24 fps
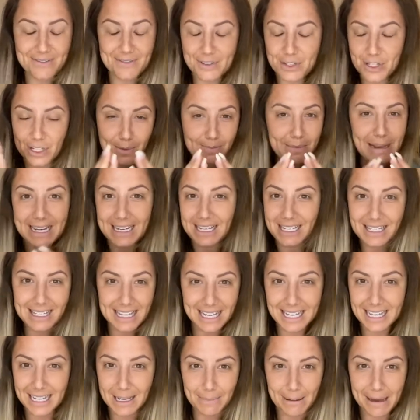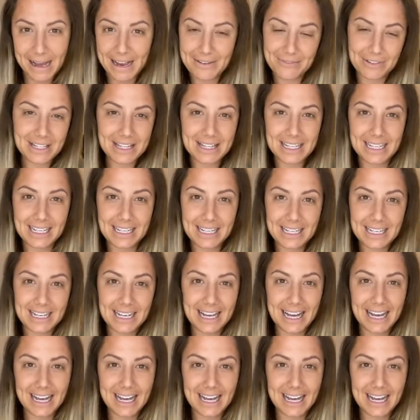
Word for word: just made us think about everything.